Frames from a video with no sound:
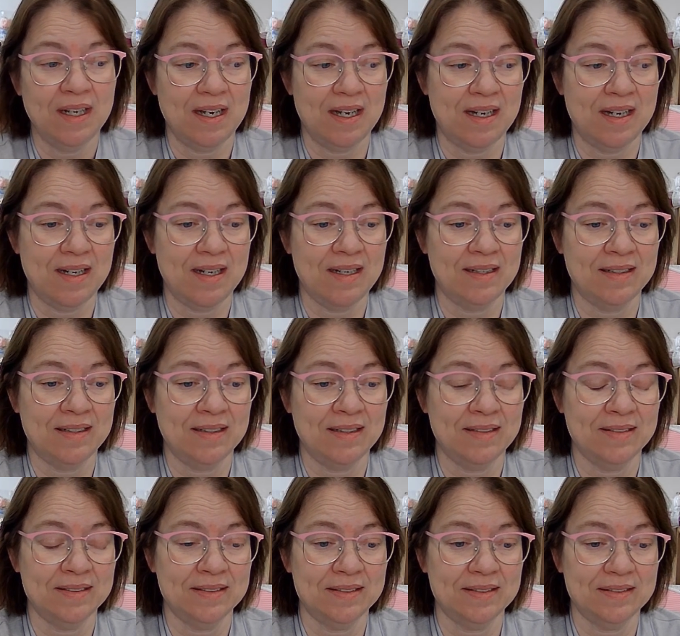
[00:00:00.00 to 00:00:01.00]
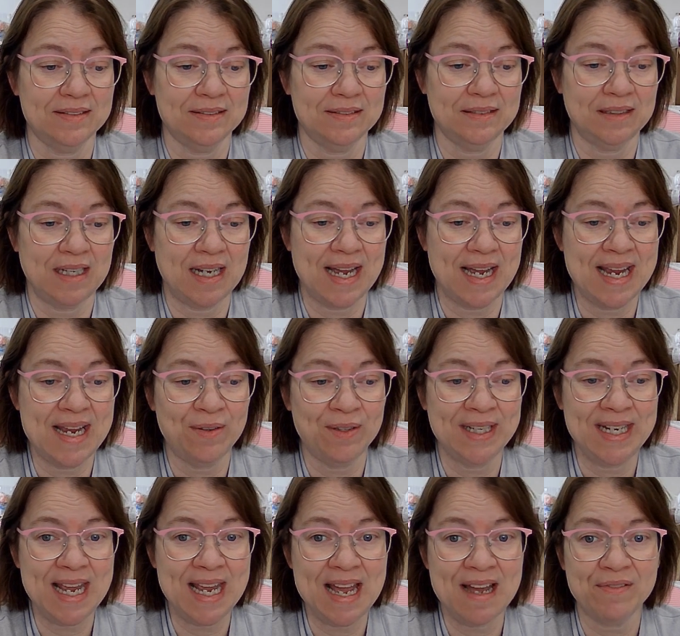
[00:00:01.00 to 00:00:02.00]
I
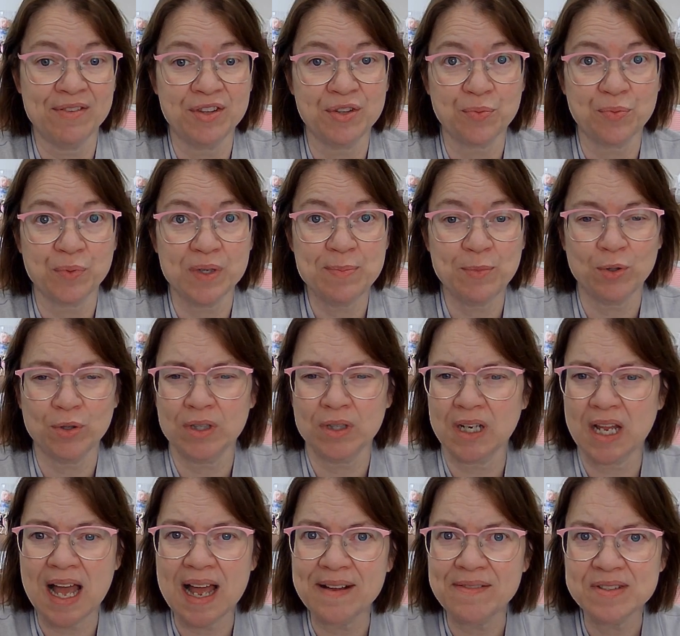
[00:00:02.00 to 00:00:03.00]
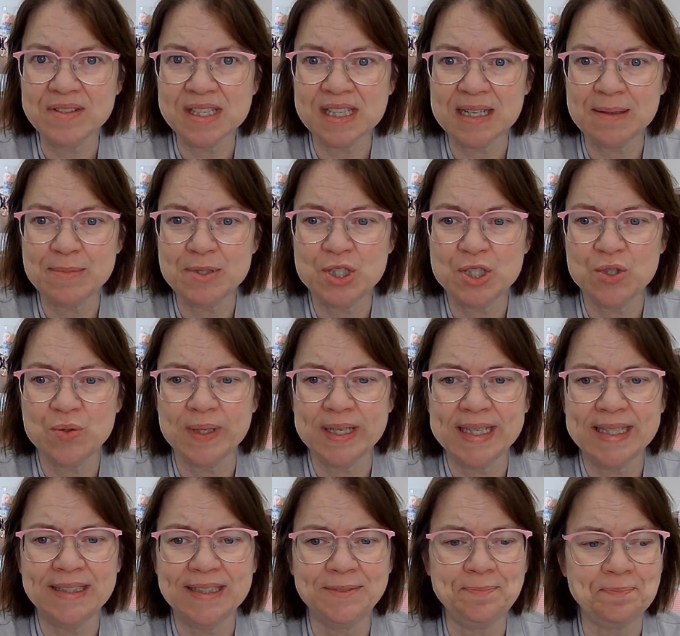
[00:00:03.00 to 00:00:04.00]
only have 3 more lives that I'm
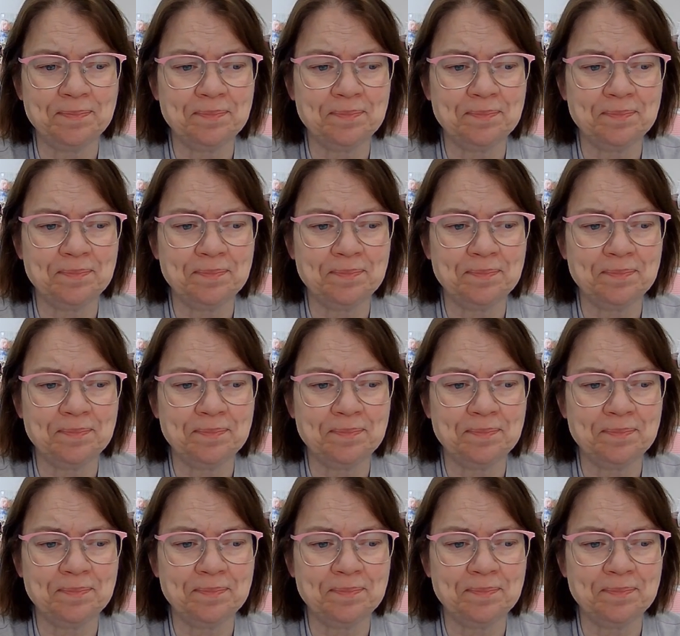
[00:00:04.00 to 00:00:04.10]
doing.